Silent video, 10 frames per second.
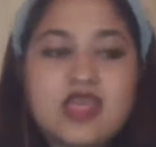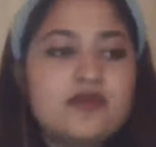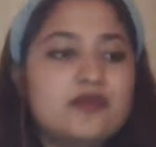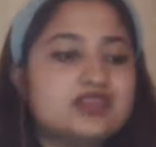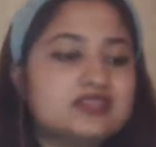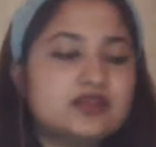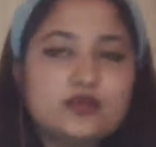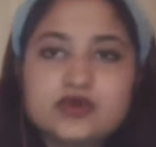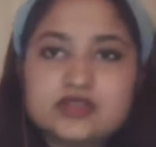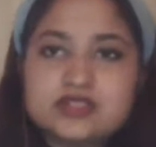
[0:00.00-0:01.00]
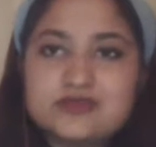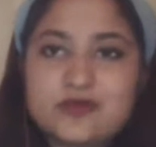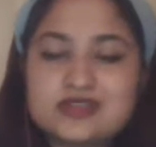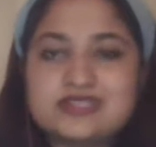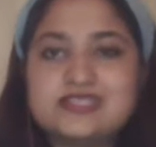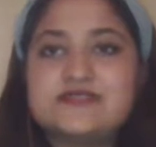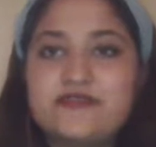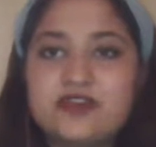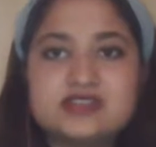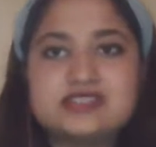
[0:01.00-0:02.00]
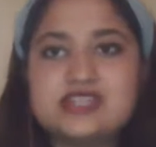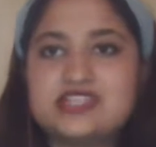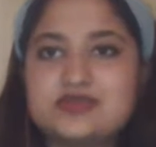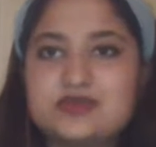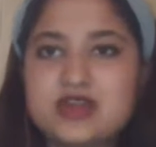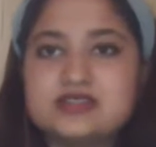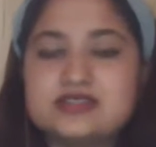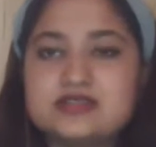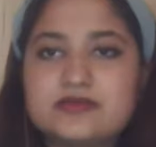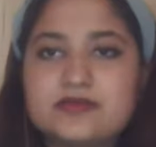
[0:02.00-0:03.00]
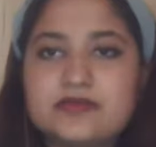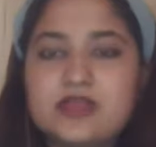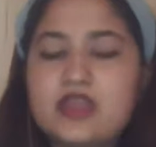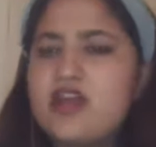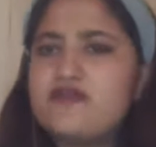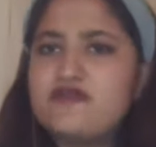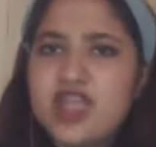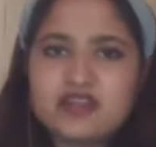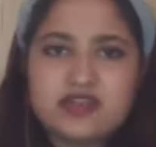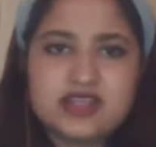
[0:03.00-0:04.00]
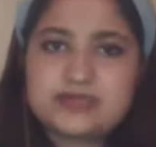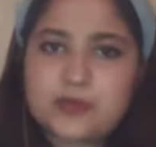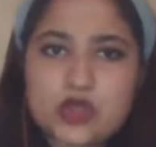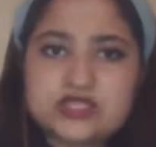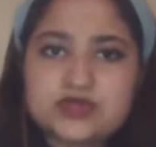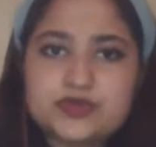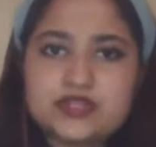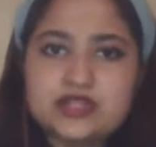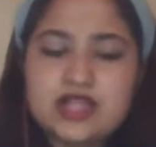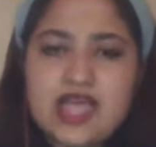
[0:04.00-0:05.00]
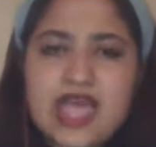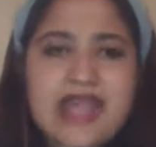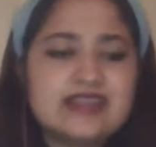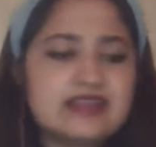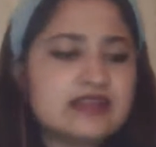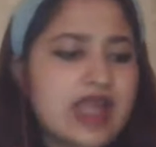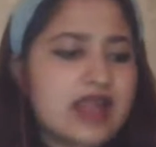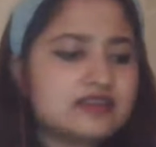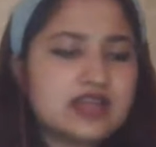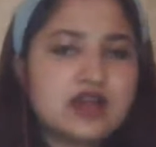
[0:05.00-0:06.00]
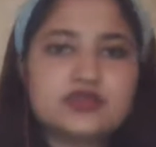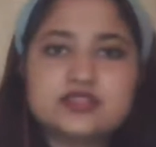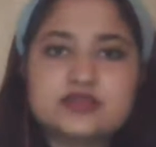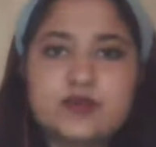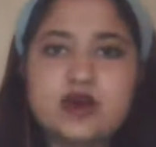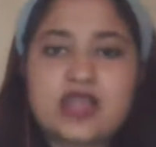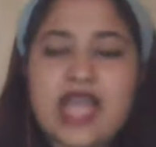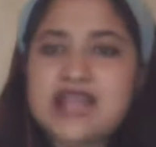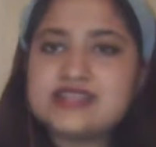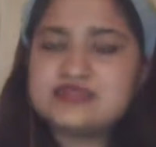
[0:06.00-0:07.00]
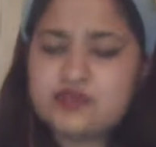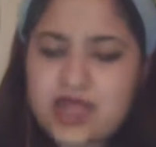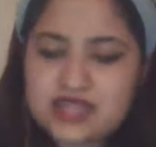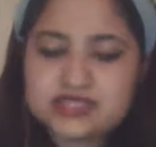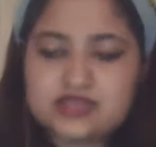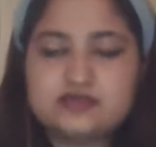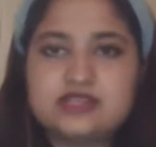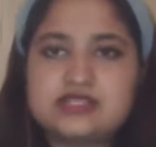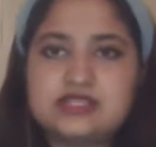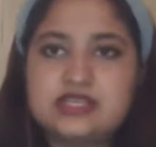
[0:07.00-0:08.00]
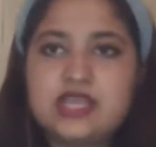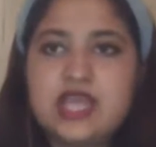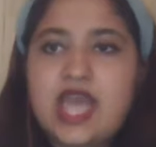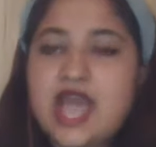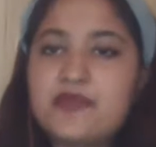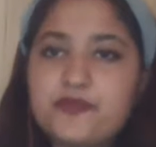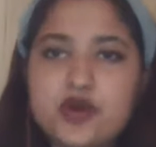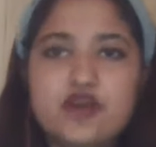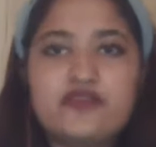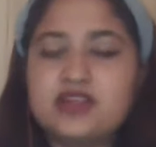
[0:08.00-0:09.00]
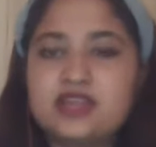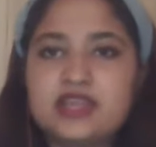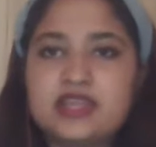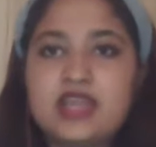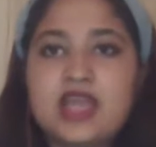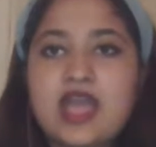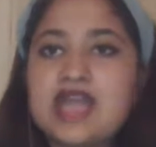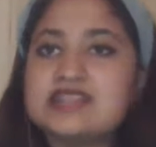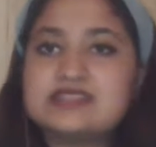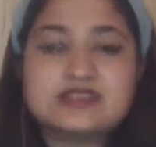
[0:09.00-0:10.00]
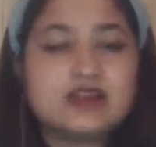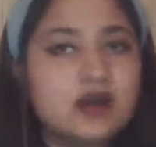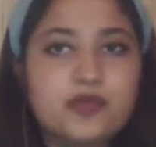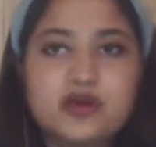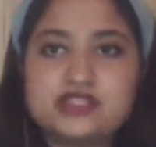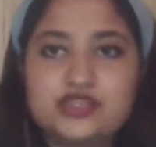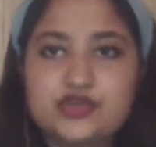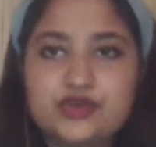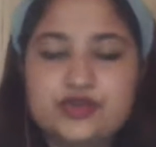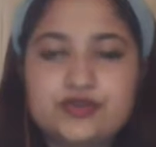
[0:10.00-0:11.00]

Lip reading: Mr. Woods was its first station master, very responsible, and he carried out his work as meticulously and perfectly as a person could.